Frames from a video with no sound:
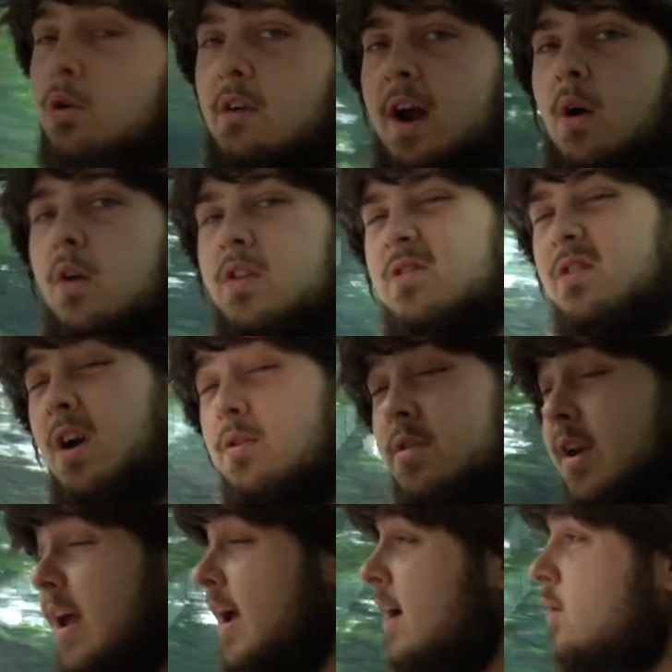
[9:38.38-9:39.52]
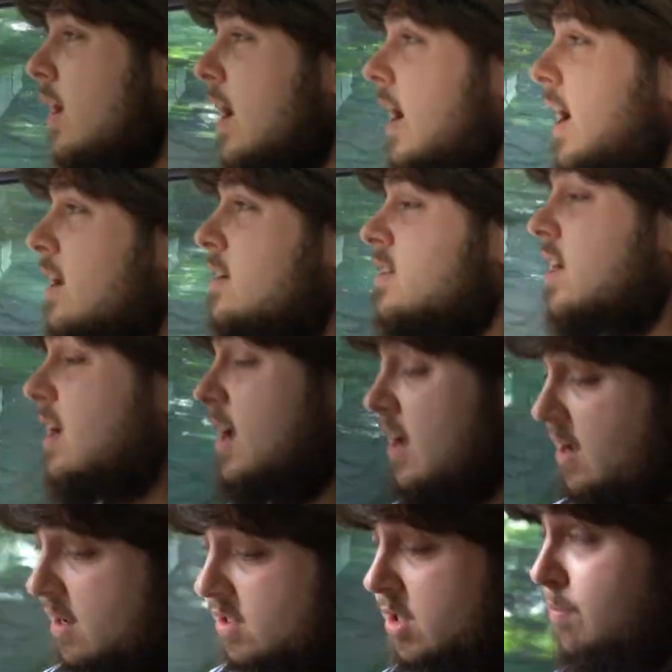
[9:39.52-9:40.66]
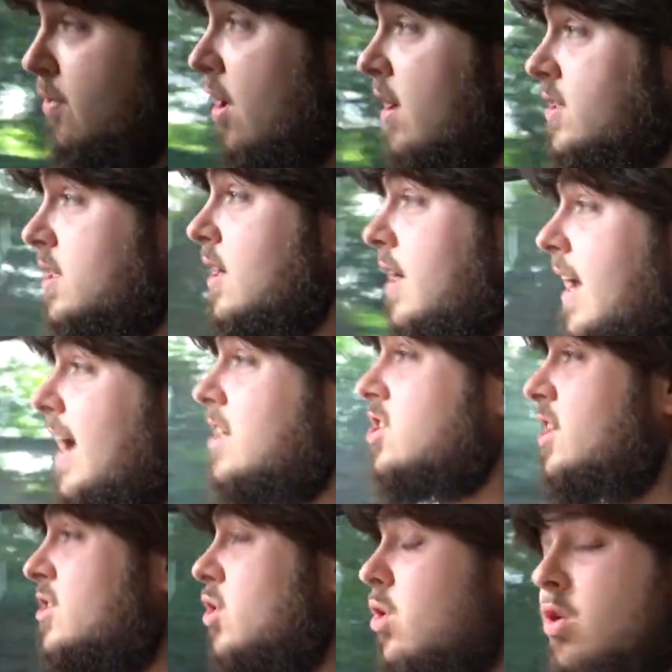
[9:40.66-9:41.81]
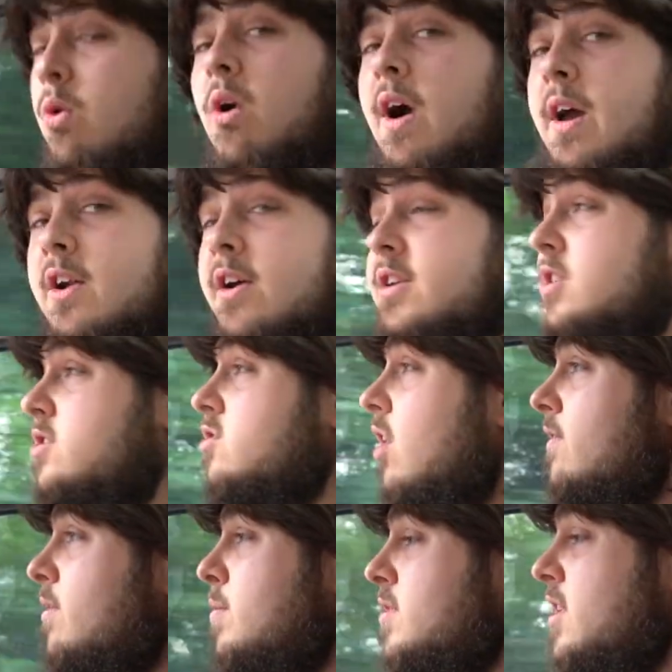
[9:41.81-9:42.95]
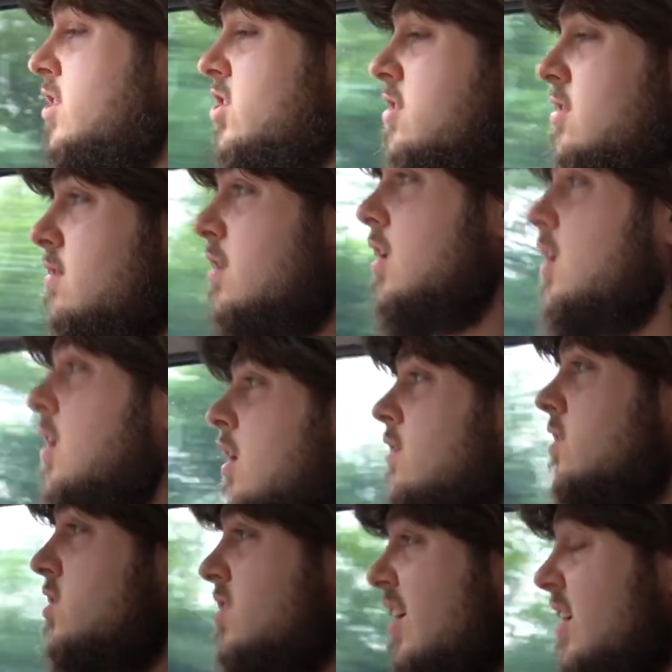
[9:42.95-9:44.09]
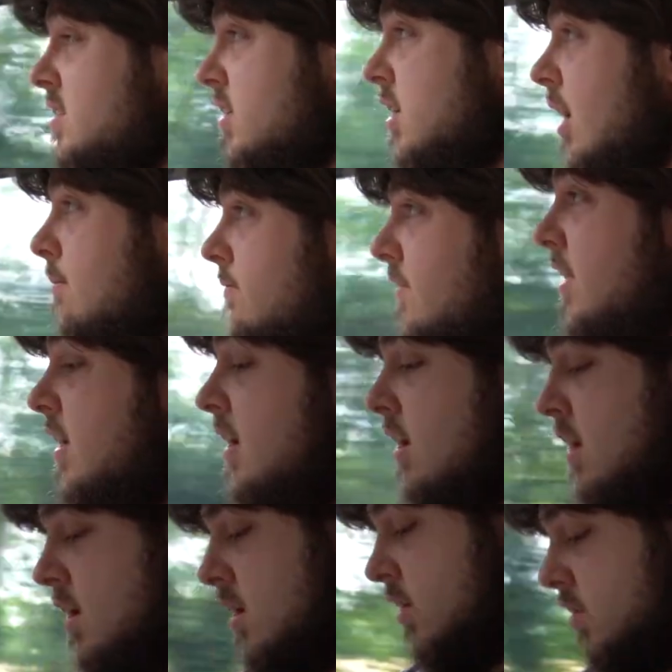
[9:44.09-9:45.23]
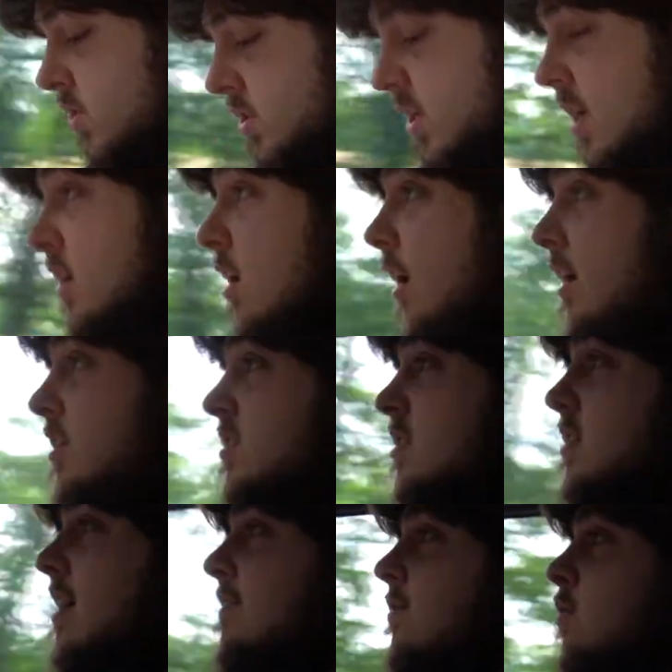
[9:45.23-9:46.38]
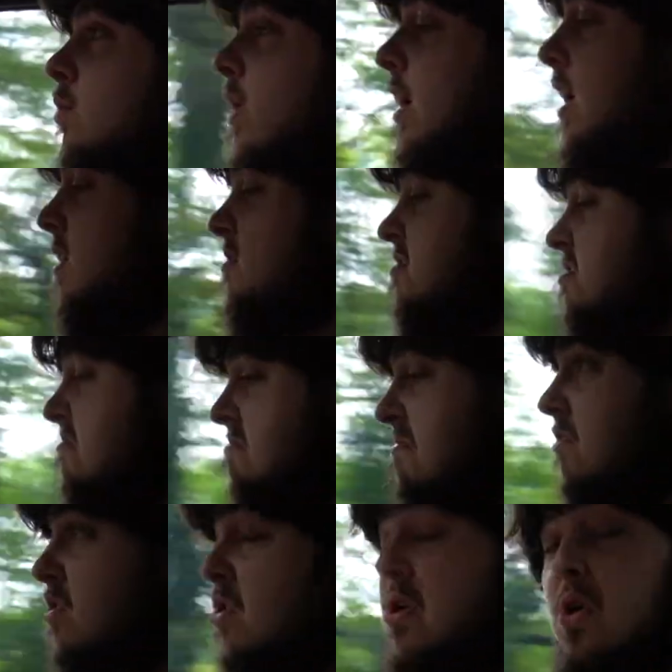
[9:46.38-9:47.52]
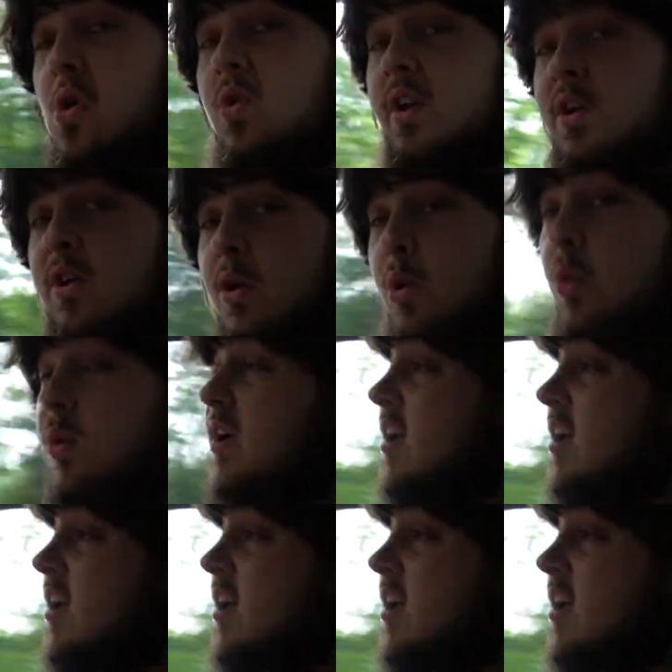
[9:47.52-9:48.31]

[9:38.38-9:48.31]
we're out on the road now, and surprisingly actually it's got quite a nice driving position. The seats are comfy, you sit nice and level, and all in all